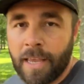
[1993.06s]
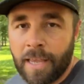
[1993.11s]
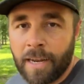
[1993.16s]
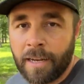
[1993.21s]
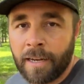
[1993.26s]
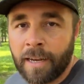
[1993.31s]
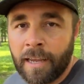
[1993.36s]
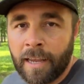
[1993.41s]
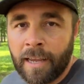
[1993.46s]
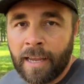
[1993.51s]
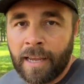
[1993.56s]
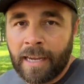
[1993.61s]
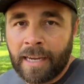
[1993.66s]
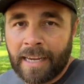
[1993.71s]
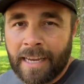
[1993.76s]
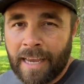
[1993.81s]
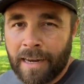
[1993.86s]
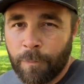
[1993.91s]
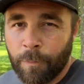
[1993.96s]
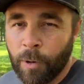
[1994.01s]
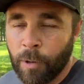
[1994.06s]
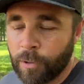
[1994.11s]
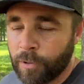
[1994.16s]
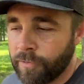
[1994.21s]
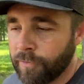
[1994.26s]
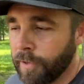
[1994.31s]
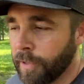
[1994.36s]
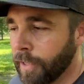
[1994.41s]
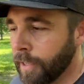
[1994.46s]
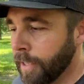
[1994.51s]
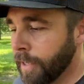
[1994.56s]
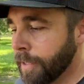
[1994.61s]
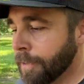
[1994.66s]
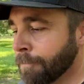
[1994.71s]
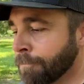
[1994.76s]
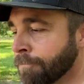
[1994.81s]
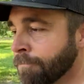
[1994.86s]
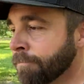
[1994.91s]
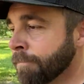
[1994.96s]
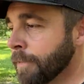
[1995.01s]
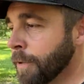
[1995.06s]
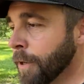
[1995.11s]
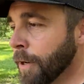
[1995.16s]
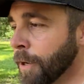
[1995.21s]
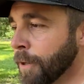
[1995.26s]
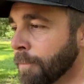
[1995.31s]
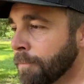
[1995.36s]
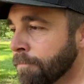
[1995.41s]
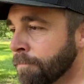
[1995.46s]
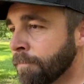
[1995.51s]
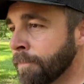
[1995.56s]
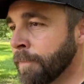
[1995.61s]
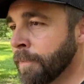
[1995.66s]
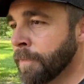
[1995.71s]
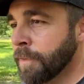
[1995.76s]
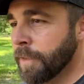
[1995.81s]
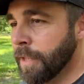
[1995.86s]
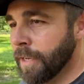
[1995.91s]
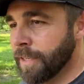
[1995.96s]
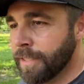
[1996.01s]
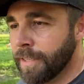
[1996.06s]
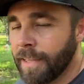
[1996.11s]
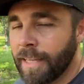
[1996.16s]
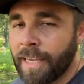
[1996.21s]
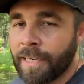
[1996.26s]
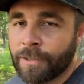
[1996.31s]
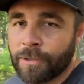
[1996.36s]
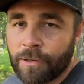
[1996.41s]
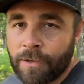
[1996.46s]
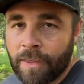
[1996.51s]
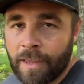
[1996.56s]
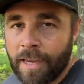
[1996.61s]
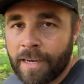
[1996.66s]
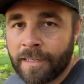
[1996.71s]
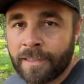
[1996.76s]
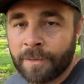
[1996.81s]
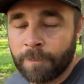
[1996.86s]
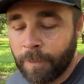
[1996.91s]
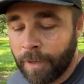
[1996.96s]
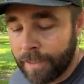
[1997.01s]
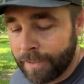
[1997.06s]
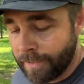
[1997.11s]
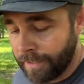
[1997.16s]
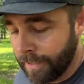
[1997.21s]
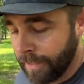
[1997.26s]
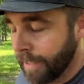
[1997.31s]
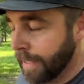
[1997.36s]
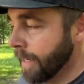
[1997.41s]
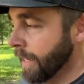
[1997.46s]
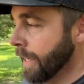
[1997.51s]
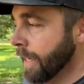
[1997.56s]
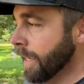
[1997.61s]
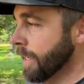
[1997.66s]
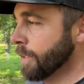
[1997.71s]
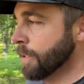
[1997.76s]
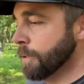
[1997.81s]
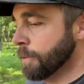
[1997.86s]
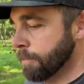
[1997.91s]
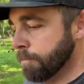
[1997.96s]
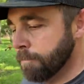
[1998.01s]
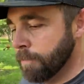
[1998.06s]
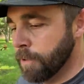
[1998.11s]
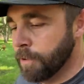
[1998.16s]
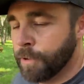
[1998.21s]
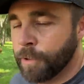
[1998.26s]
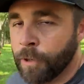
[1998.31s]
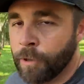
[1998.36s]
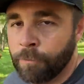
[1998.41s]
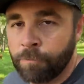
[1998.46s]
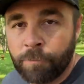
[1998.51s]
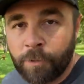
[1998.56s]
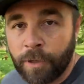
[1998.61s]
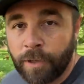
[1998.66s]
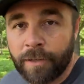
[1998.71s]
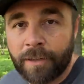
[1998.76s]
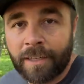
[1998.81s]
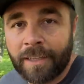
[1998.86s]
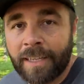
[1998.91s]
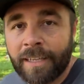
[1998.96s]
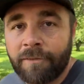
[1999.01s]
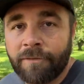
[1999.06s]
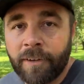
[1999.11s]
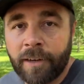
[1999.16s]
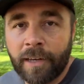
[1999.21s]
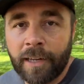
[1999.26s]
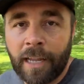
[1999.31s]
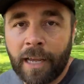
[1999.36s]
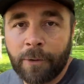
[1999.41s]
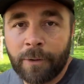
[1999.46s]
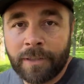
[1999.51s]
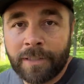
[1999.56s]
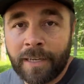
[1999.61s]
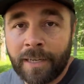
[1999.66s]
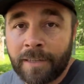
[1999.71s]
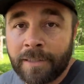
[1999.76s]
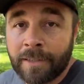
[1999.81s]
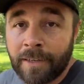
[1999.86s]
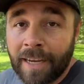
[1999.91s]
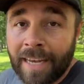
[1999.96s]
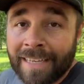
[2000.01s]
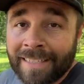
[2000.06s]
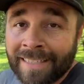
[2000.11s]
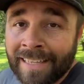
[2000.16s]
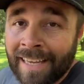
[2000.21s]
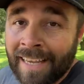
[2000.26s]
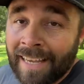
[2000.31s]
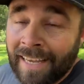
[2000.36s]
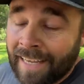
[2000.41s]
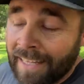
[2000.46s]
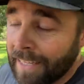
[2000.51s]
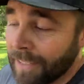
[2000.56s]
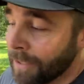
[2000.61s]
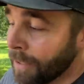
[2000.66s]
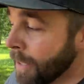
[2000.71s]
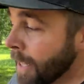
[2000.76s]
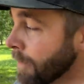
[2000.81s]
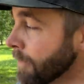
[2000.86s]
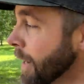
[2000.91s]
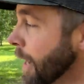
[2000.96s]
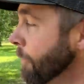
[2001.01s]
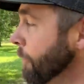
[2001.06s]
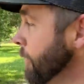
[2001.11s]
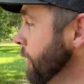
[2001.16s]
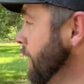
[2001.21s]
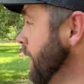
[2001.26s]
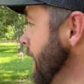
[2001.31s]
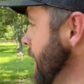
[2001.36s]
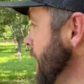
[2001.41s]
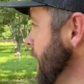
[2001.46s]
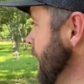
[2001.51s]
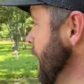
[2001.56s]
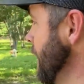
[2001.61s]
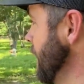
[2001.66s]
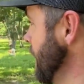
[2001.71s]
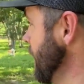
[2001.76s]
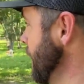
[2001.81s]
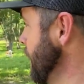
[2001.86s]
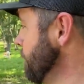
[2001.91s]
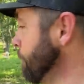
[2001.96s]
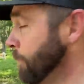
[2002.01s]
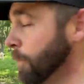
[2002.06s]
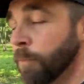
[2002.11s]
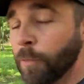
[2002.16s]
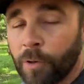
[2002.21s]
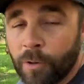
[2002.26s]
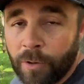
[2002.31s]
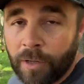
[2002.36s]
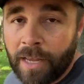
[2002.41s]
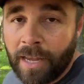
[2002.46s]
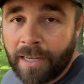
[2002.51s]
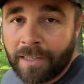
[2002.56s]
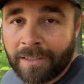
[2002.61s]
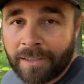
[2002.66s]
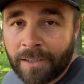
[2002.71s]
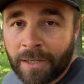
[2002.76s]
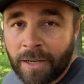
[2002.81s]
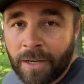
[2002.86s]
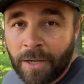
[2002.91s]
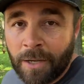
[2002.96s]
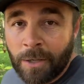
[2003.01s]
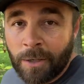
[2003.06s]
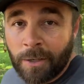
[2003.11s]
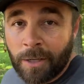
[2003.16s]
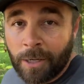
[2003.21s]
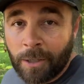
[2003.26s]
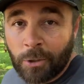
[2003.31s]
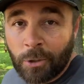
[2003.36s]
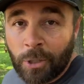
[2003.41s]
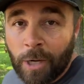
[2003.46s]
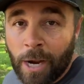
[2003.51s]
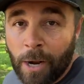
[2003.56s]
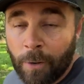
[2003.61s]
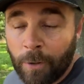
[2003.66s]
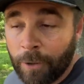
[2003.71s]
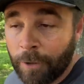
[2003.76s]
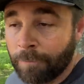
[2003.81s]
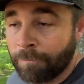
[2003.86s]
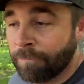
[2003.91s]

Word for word: and kind of pokes fun and, you know, does the Lester things. But it's just all good, clean fun, like we said. So guys, that's all I've got for today. I'm gonna go in the house, take a shower,